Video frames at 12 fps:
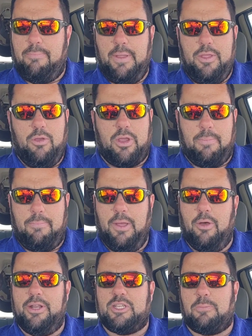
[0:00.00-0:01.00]
You could
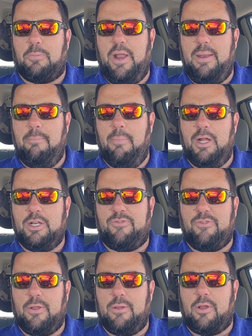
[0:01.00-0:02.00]
build a spread much
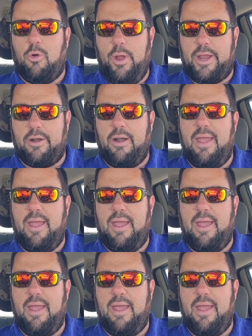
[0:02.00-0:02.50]
quicker